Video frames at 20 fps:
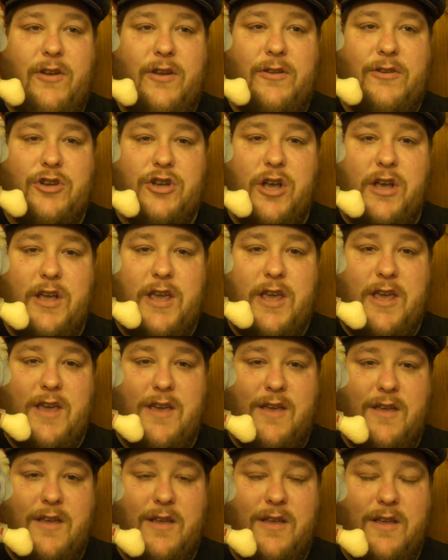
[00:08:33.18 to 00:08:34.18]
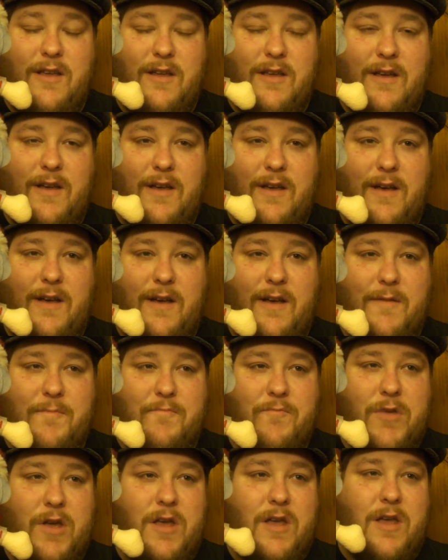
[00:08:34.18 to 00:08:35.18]
a Chucky.
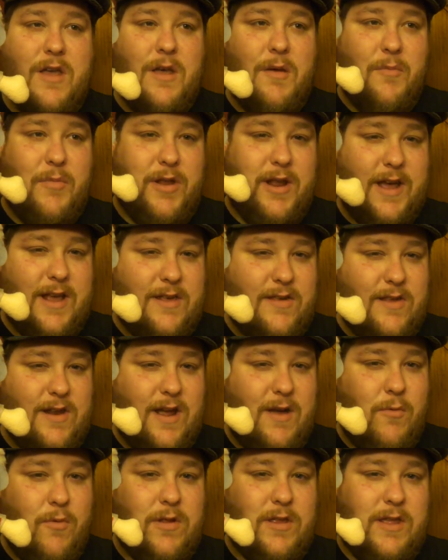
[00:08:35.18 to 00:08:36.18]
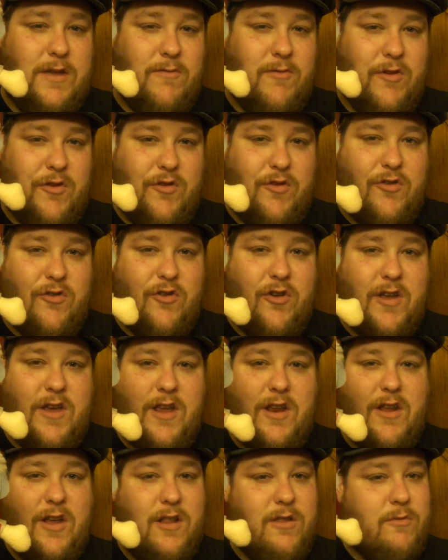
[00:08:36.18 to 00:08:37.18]
Um, but I said, I want the original
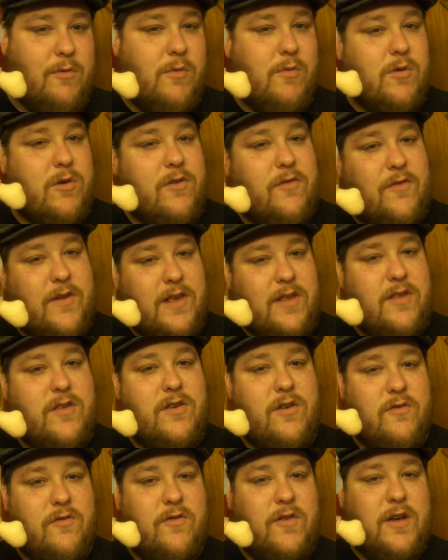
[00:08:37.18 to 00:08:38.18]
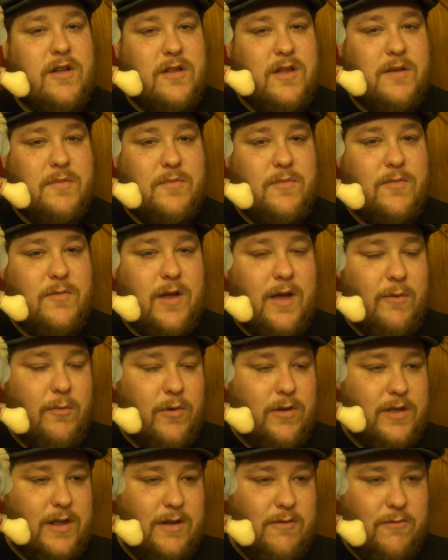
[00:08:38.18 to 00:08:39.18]
Chucky, not the one where his face is all fucked up. I
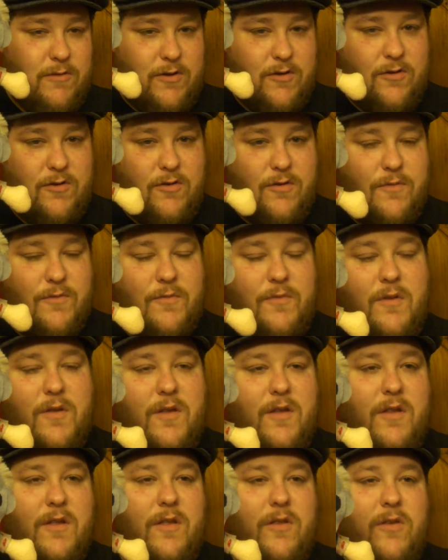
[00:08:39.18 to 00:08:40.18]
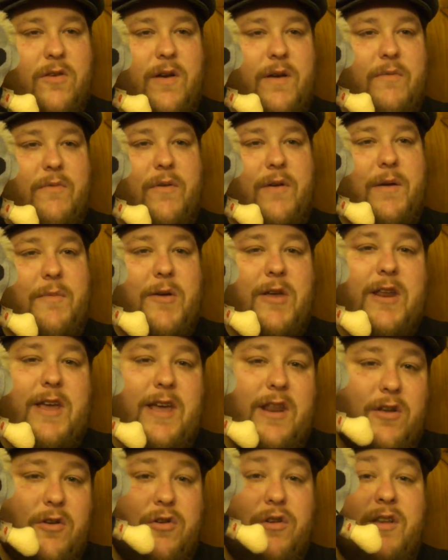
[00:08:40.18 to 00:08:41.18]
want the original. So I, I'm going to
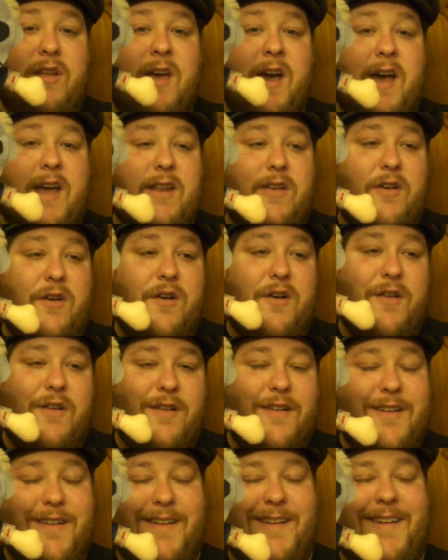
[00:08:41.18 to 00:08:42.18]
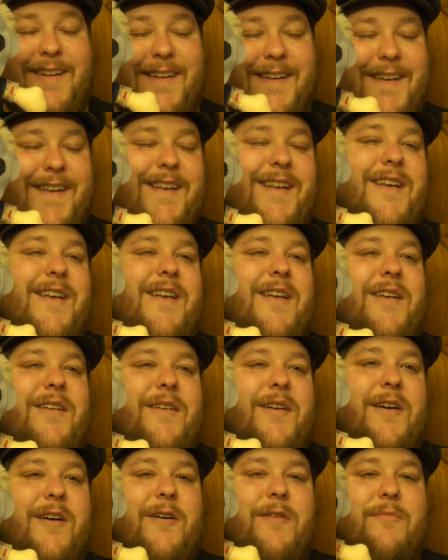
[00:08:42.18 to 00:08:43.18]
get a good guy doll.
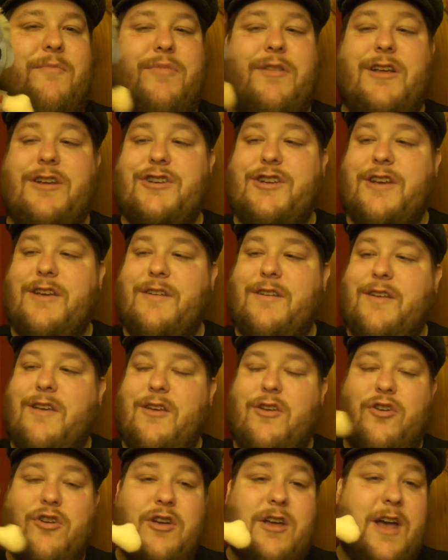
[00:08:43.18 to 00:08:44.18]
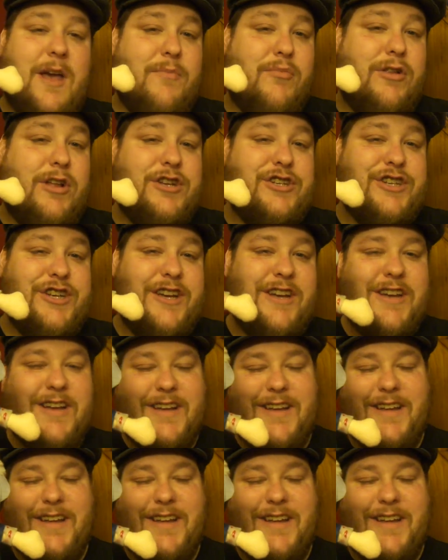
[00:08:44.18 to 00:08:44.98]
uh, plushie. Good guy plushie.